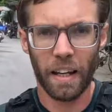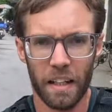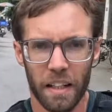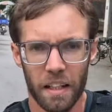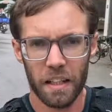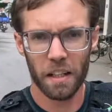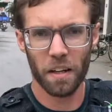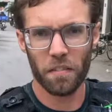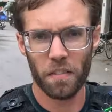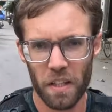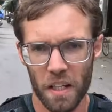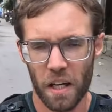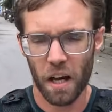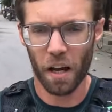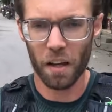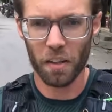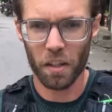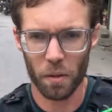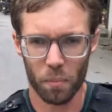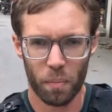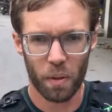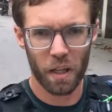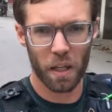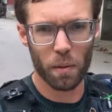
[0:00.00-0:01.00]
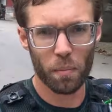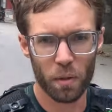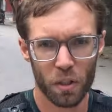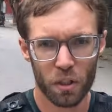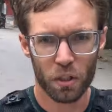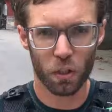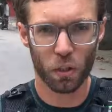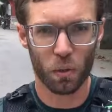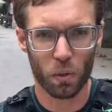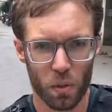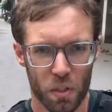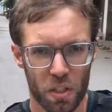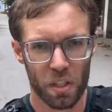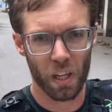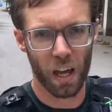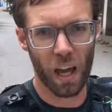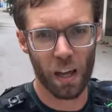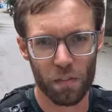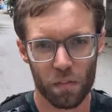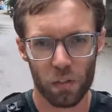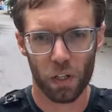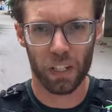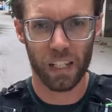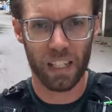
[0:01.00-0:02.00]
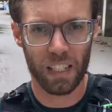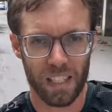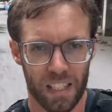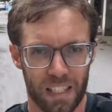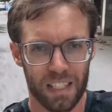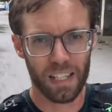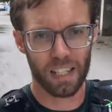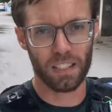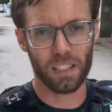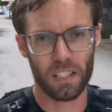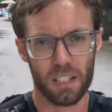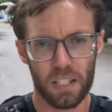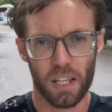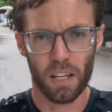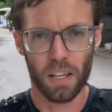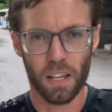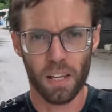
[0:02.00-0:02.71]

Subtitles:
any of the other PIBA shoes that I've run in since.